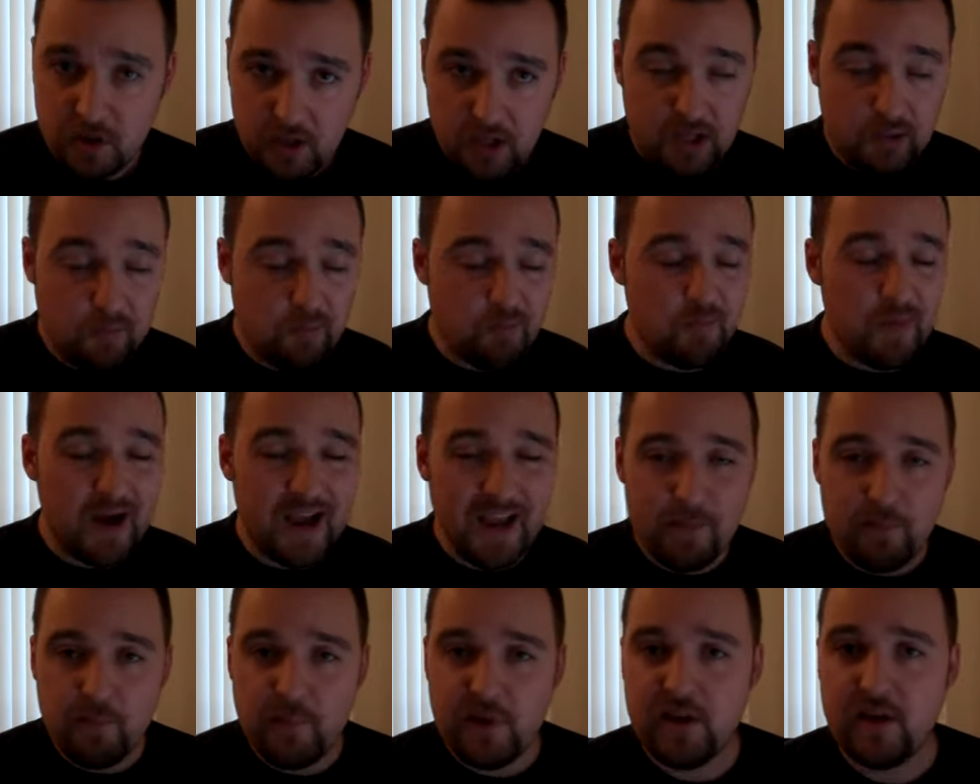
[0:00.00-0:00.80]
It
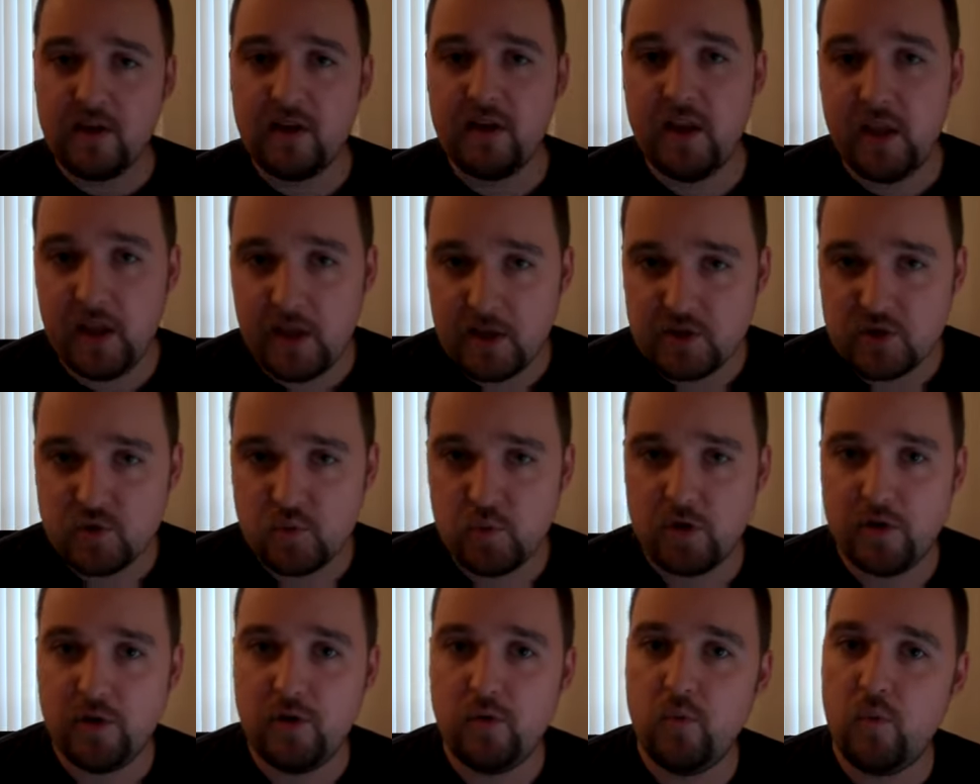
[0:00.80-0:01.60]
might be a case
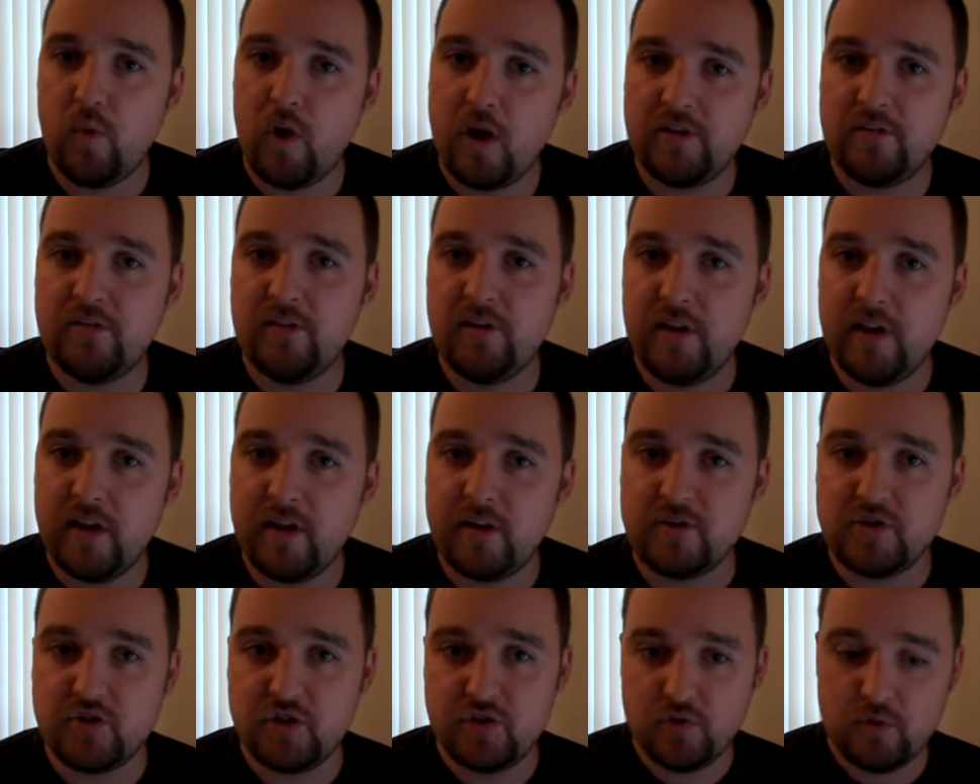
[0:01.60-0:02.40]
where you want to
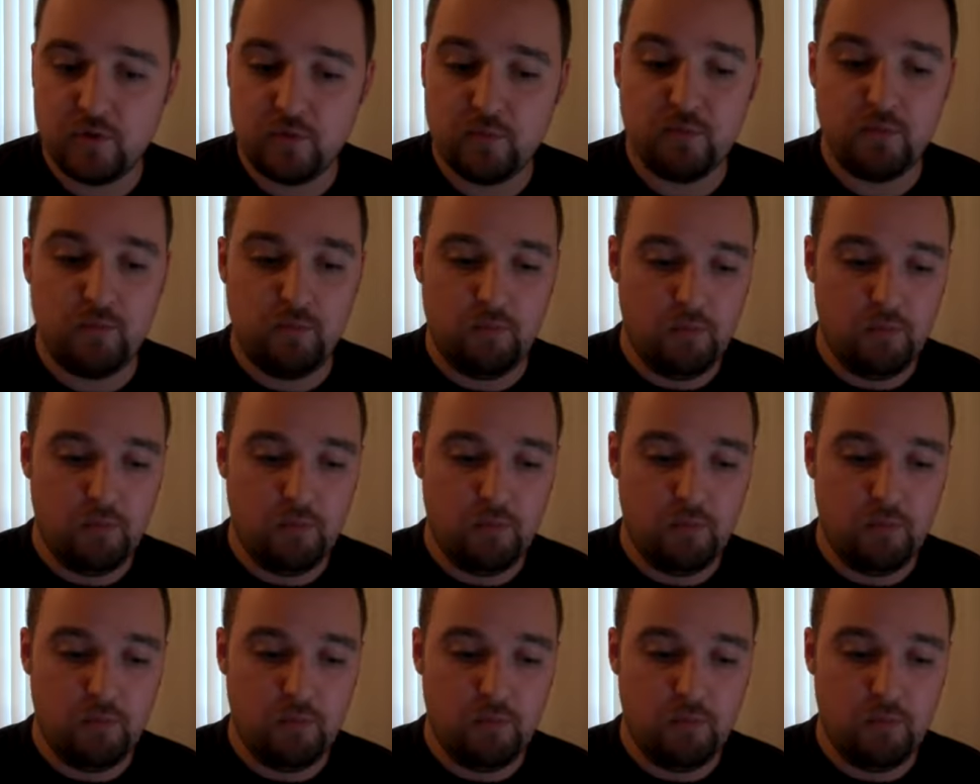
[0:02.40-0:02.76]
get a student